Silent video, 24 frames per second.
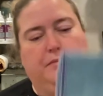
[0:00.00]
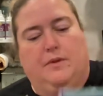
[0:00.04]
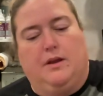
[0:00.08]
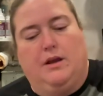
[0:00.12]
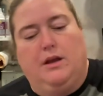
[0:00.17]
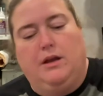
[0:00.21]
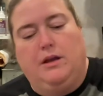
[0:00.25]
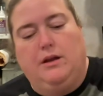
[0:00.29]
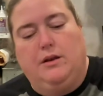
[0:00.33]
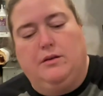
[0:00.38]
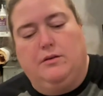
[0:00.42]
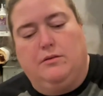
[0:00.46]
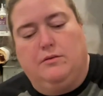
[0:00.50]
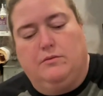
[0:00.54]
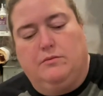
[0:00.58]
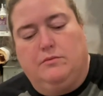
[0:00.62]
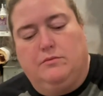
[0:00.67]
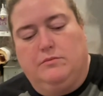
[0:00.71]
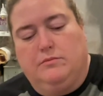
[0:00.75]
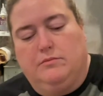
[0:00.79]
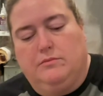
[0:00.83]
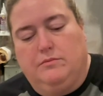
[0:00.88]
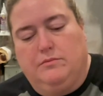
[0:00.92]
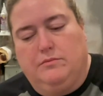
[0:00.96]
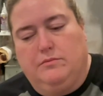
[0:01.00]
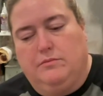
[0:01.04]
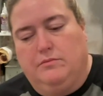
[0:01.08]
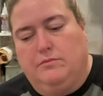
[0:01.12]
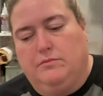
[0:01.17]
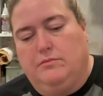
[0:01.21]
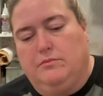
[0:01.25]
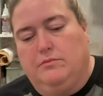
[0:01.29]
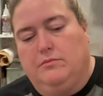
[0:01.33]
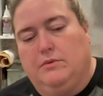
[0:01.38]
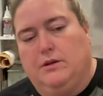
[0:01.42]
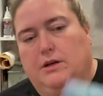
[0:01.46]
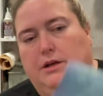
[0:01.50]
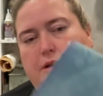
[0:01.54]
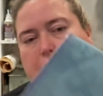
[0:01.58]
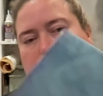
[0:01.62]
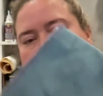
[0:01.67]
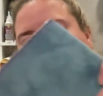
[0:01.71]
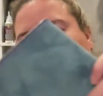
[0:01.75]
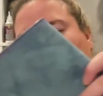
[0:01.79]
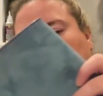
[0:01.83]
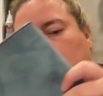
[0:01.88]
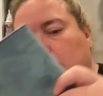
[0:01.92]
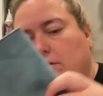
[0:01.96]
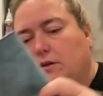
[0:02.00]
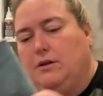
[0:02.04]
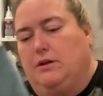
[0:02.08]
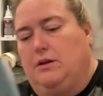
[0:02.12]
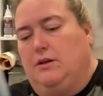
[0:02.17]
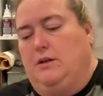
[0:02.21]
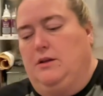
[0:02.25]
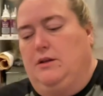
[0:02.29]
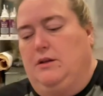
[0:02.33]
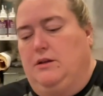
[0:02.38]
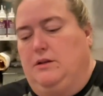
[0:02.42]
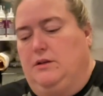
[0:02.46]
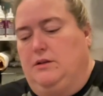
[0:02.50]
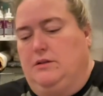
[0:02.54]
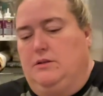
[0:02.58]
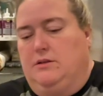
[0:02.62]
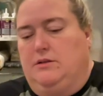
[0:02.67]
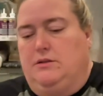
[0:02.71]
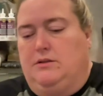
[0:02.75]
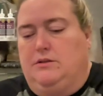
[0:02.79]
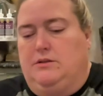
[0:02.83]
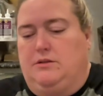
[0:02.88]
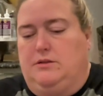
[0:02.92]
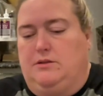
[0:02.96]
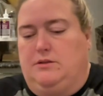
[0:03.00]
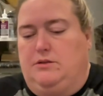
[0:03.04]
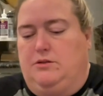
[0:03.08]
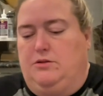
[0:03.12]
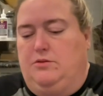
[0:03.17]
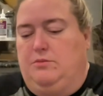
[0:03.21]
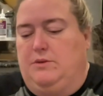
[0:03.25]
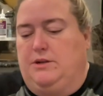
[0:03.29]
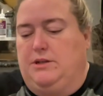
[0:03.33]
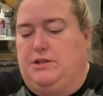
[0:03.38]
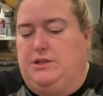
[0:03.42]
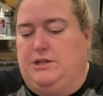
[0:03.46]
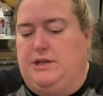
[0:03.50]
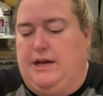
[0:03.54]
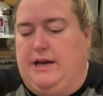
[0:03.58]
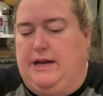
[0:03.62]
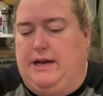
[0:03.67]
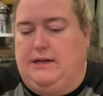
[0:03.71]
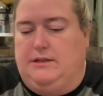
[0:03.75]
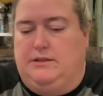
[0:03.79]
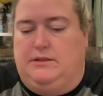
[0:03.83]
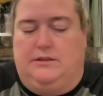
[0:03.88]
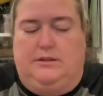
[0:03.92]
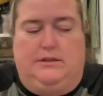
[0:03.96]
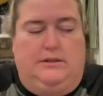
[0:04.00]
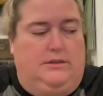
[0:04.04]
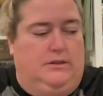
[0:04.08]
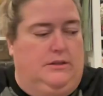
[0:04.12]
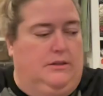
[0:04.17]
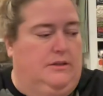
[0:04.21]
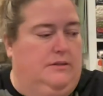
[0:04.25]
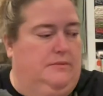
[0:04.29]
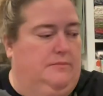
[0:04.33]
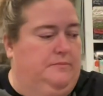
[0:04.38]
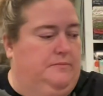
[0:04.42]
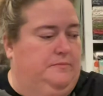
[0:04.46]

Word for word: I know, I know. It's too much to ask, isn't it?